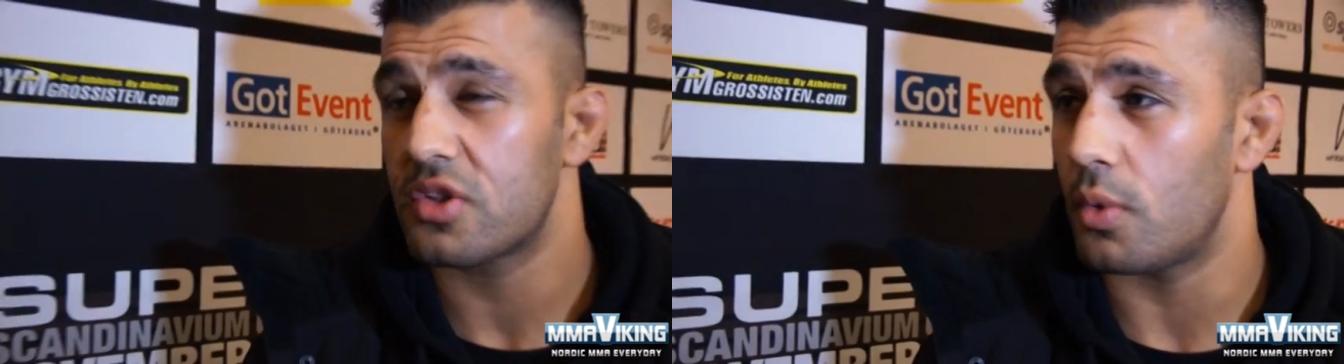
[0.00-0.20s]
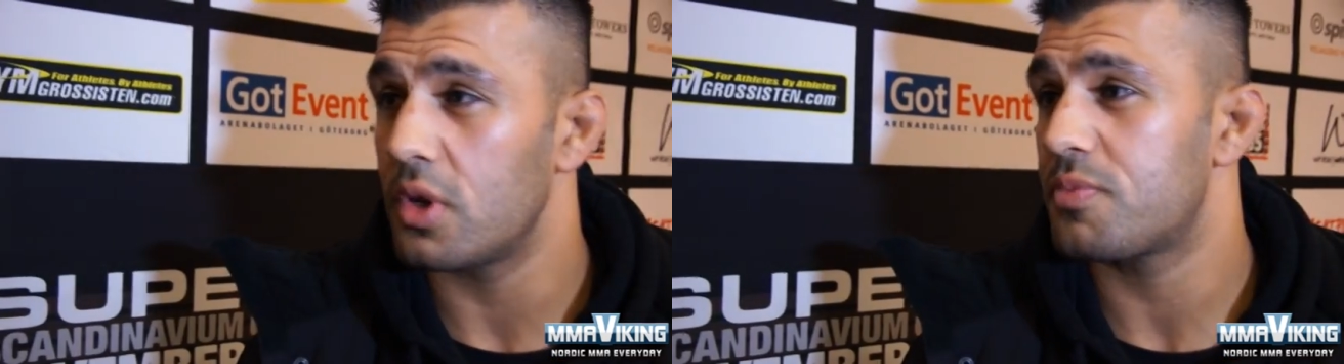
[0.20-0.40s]

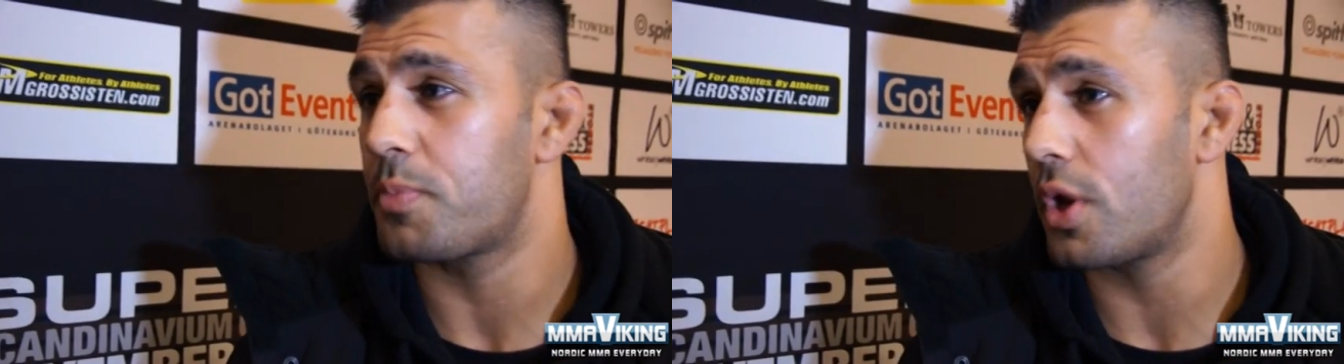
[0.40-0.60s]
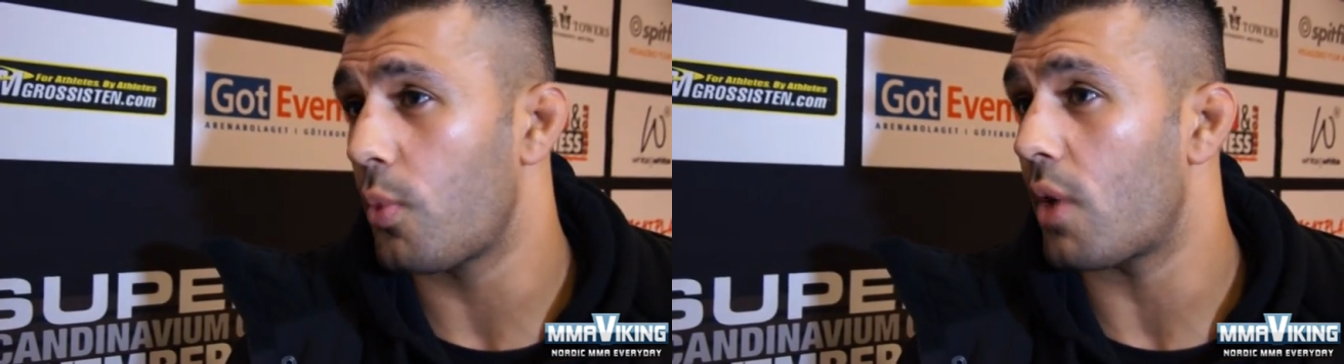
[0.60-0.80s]
So he's
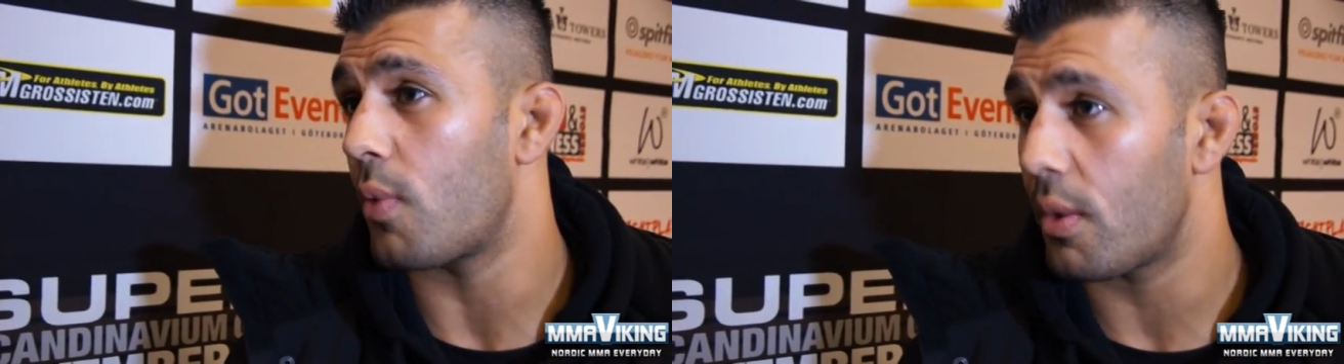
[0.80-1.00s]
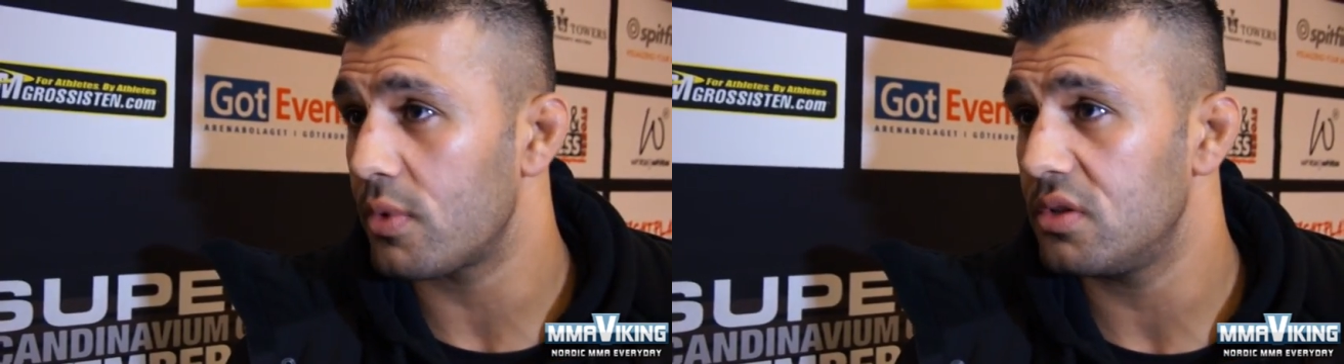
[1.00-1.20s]
pretty well
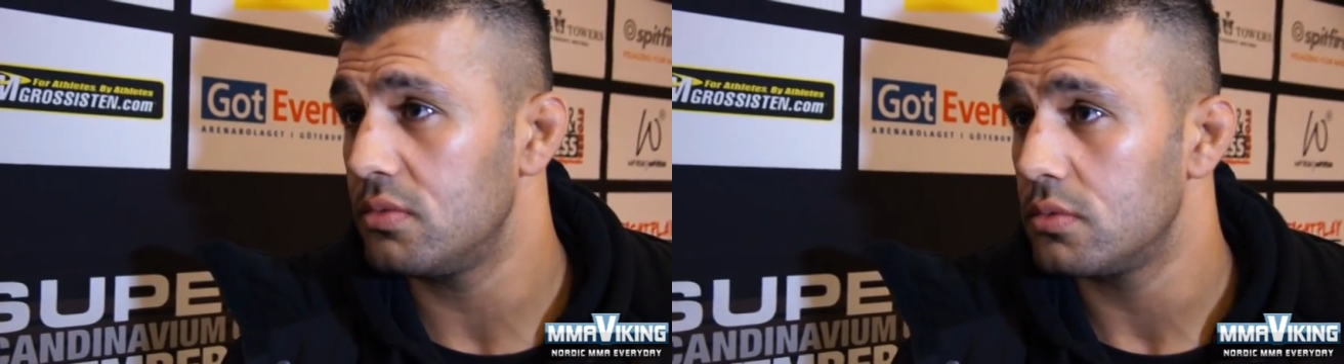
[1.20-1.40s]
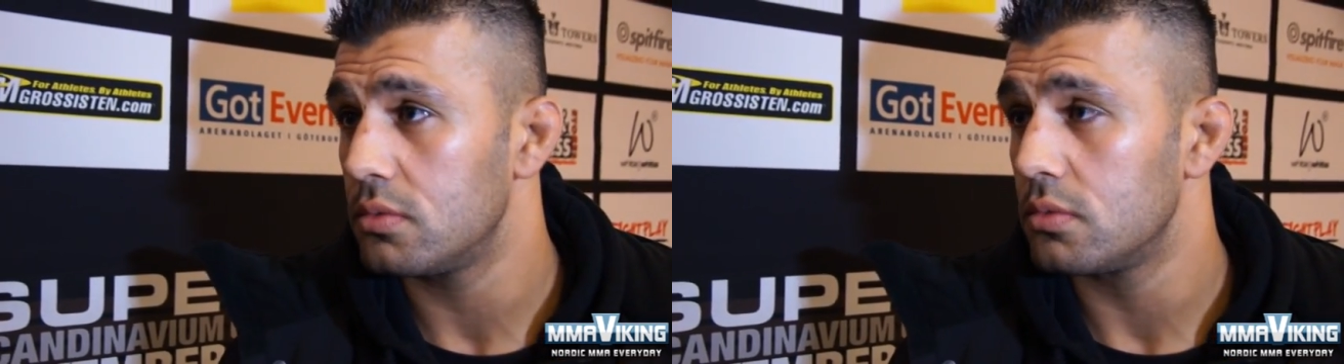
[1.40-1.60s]
rounded.
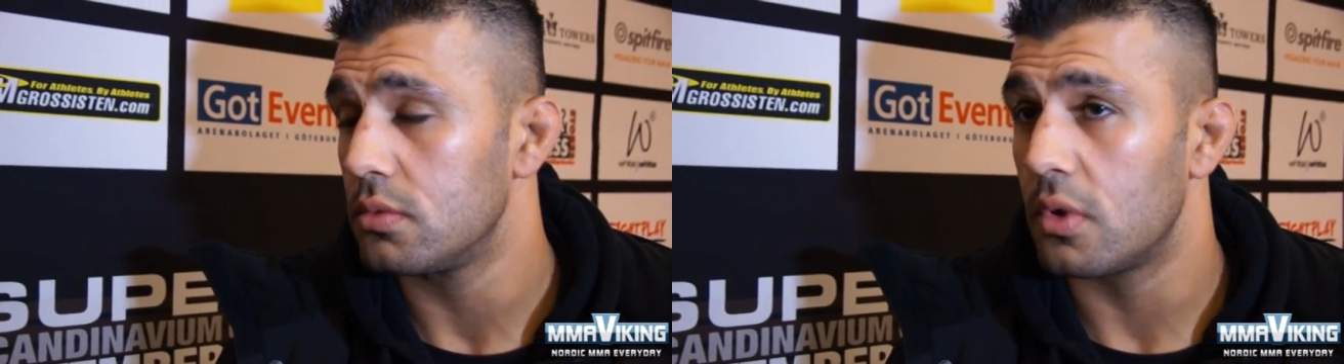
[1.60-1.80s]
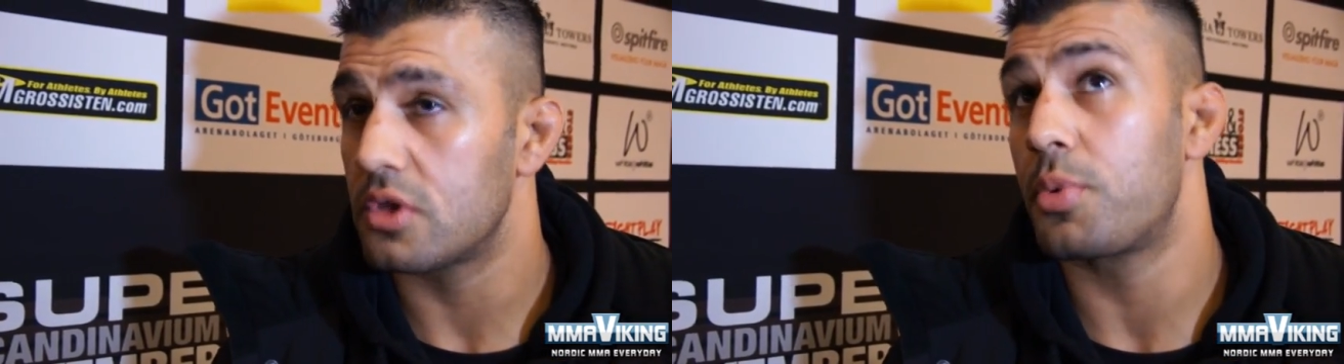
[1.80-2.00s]

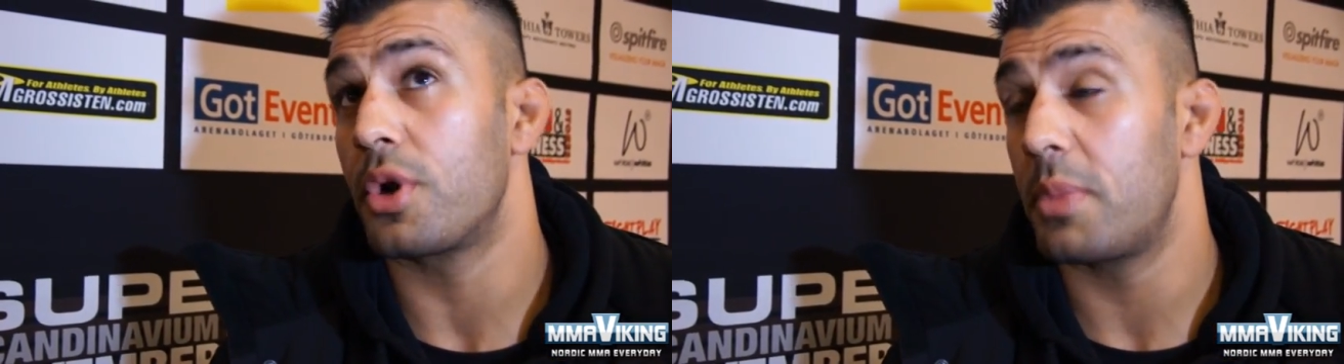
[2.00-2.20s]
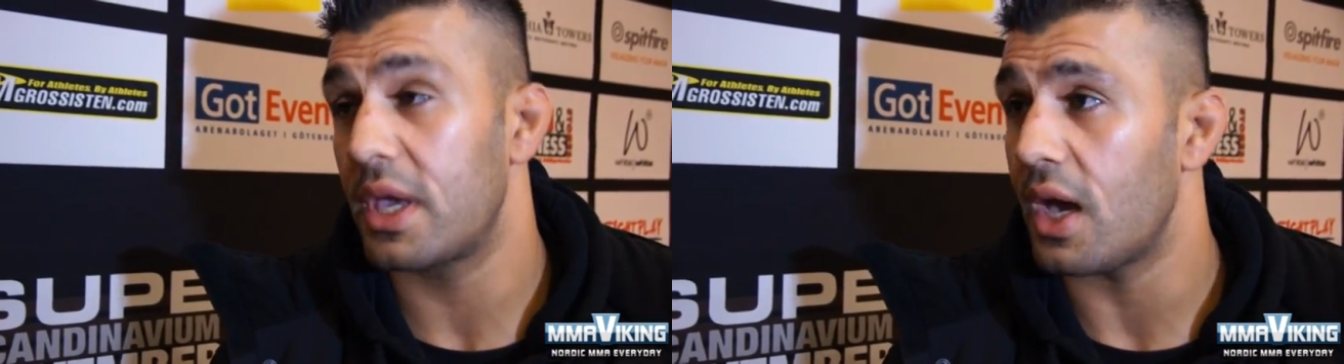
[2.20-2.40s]
He's a
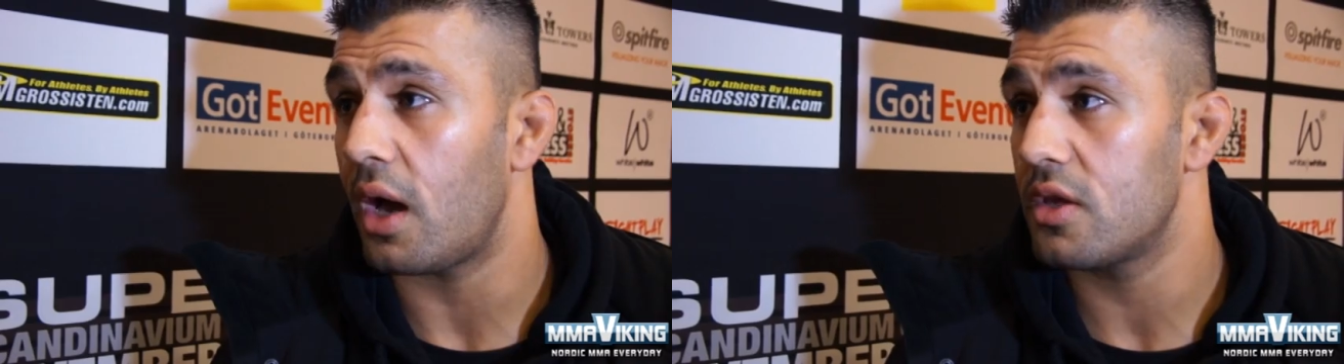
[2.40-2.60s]
pretty big guy.